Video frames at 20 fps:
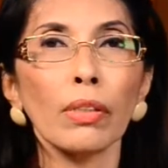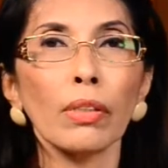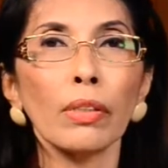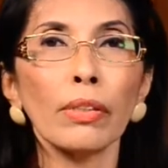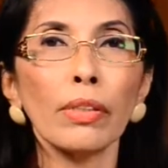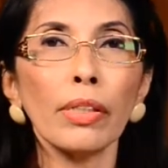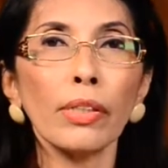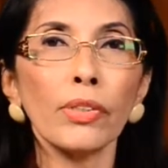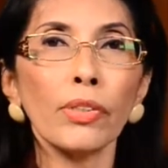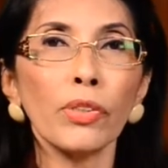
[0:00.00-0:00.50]

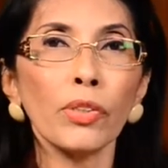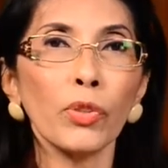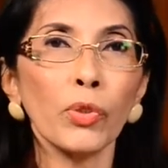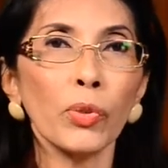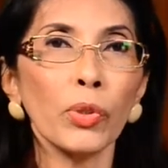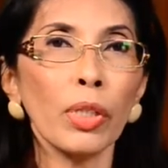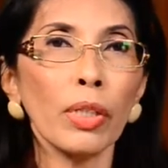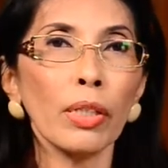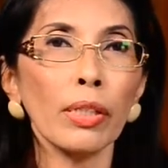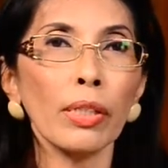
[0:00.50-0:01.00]
This
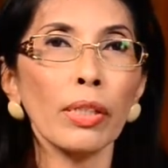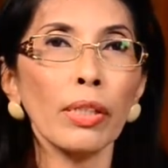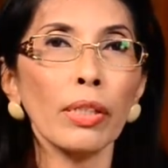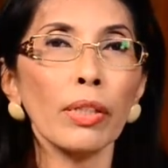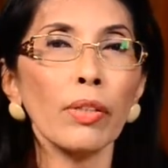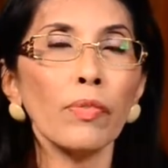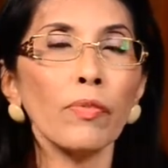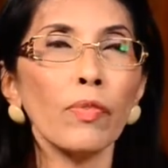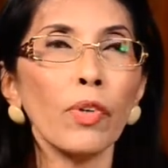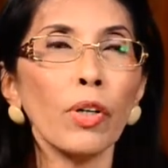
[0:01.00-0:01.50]
usually
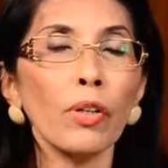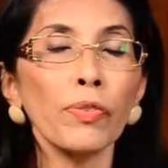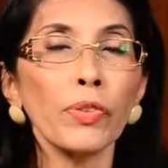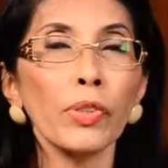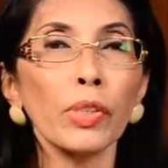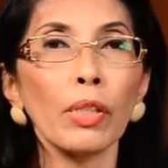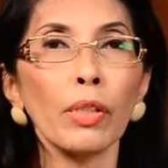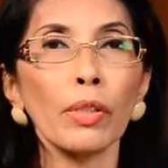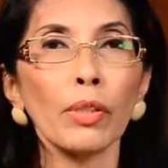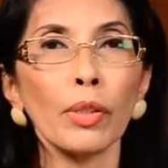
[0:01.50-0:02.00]

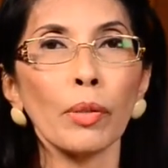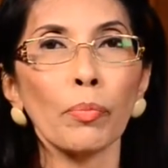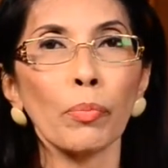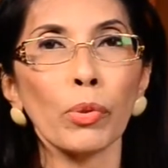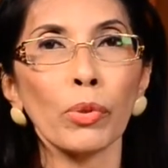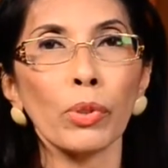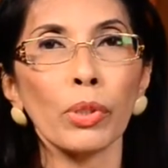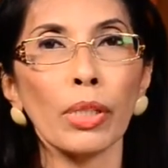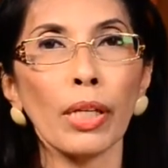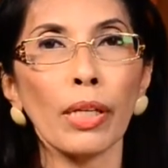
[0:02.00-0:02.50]
involves the
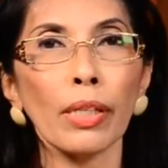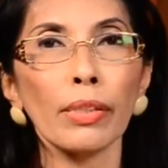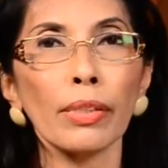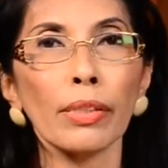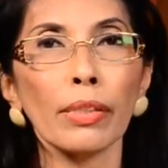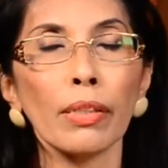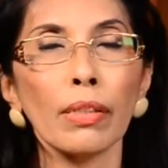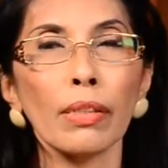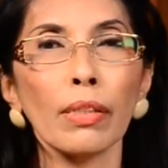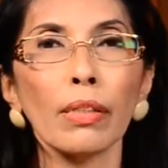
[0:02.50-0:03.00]

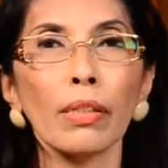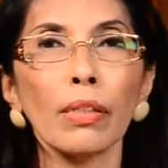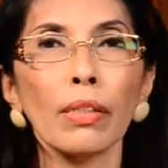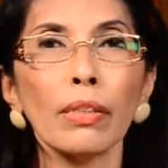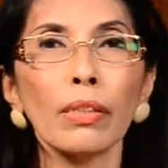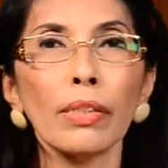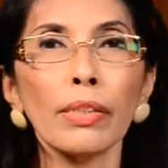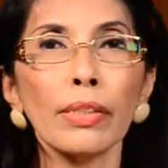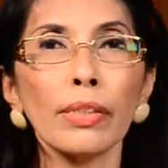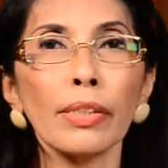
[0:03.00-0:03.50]
process,
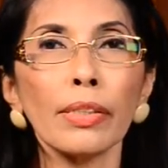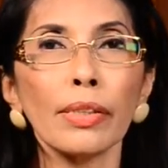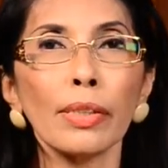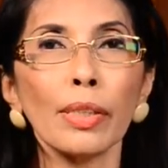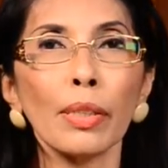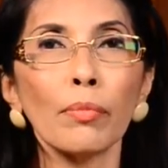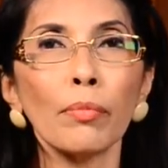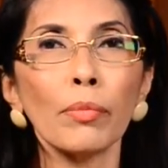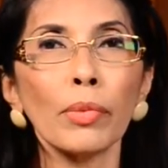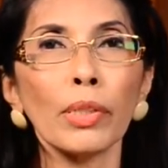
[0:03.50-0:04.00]
the
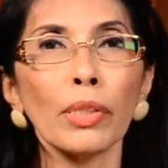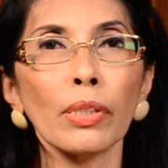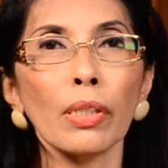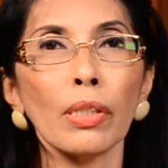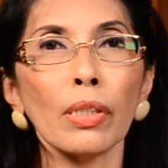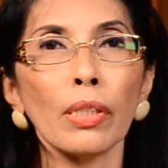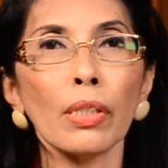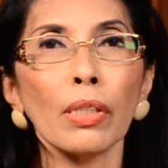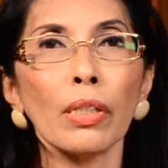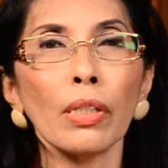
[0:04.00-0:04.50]
systems,
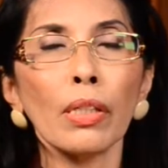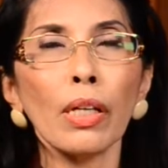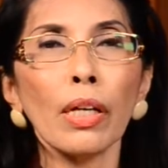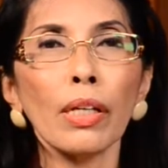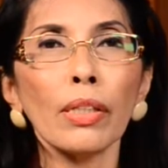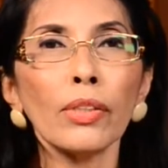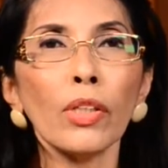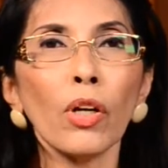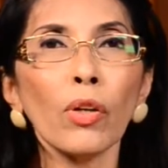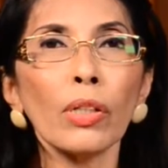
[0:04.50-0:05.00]

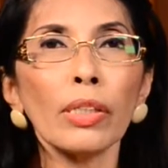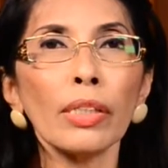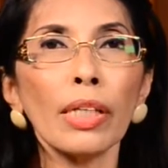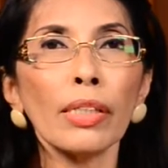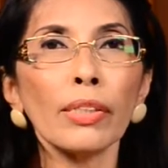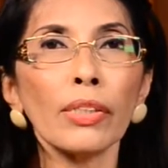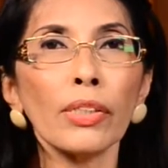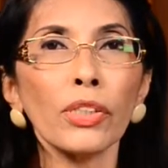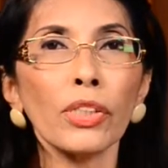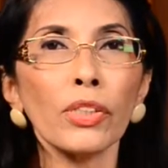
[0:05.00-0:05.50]
and the
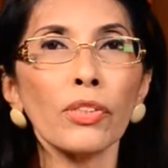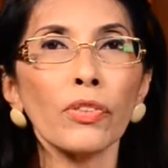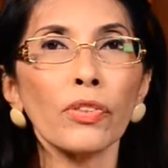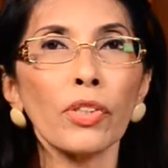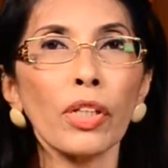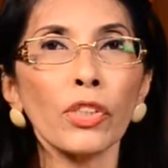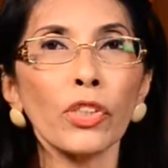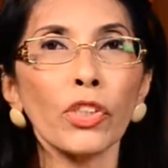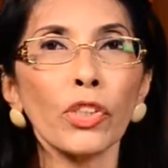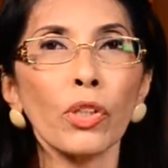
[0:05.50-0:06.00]
organization
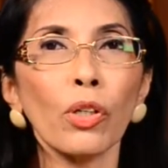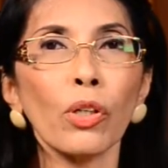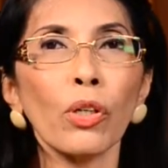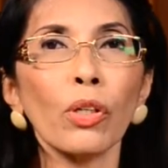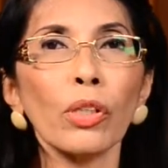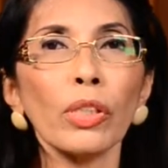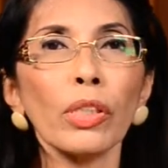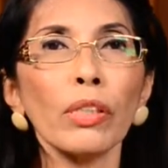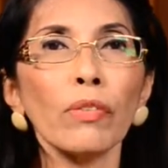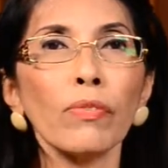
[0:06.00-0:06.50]
structure
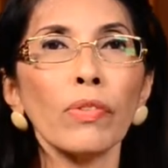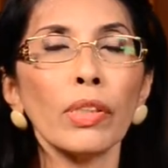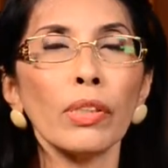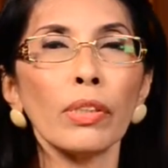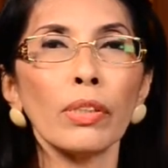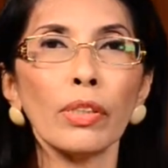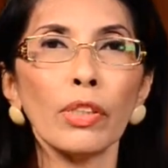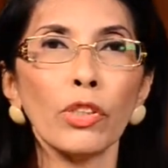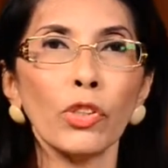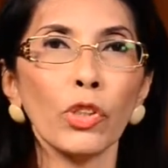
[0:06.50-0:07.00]
or
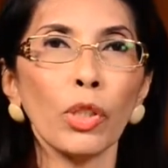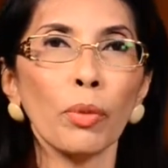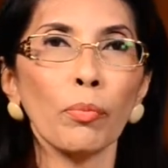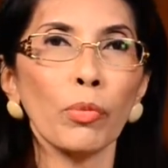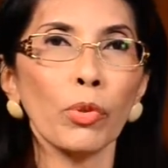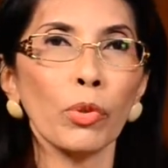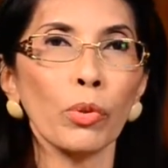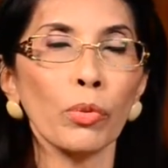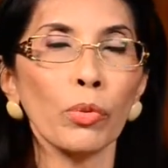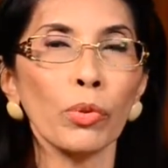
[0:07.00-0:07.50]
even the job
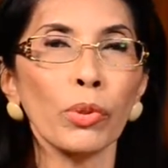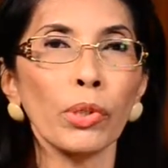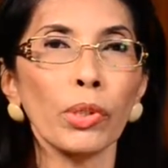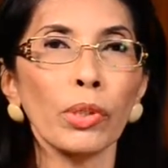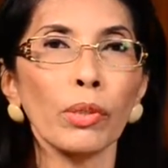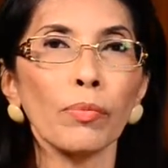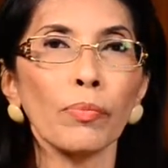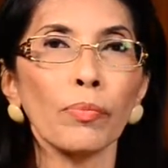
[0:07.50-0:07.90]
rules.